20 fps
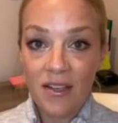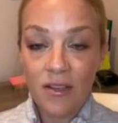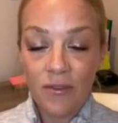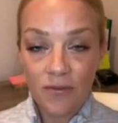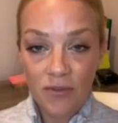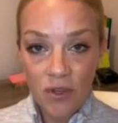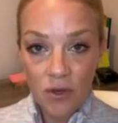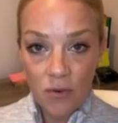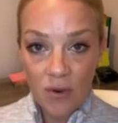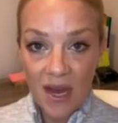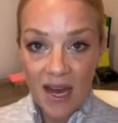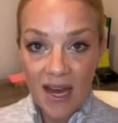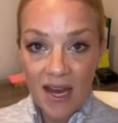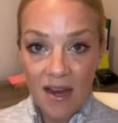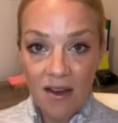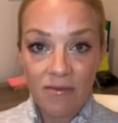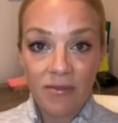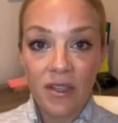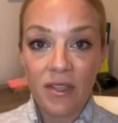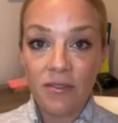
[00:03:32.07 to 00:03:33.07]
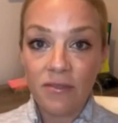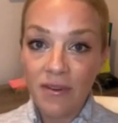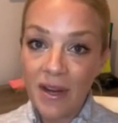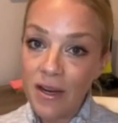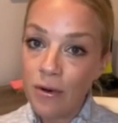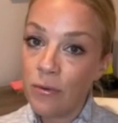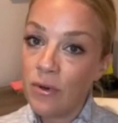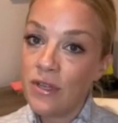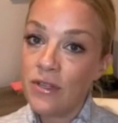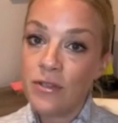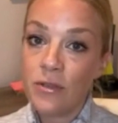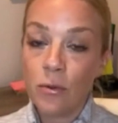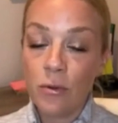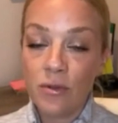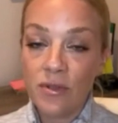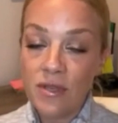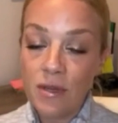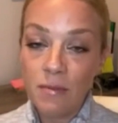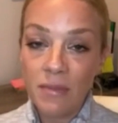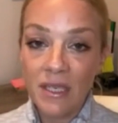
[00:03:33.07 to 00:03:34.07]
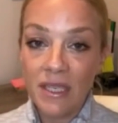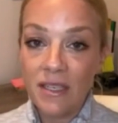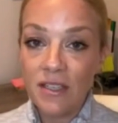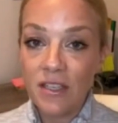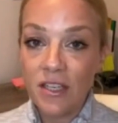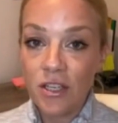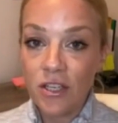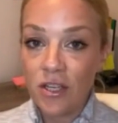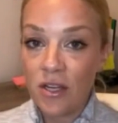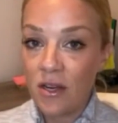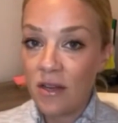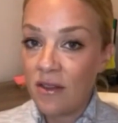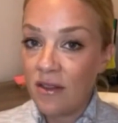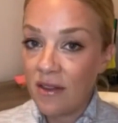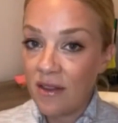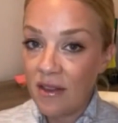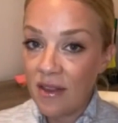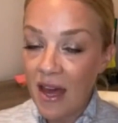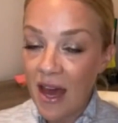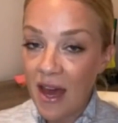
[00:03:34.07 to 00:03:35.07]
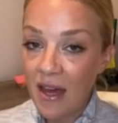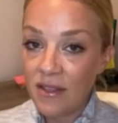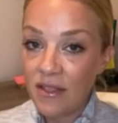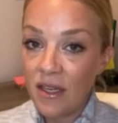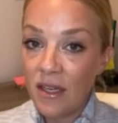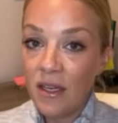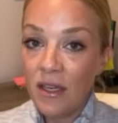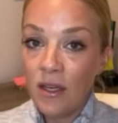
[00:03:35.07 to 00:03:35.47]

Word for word: If you have a virus or some condition that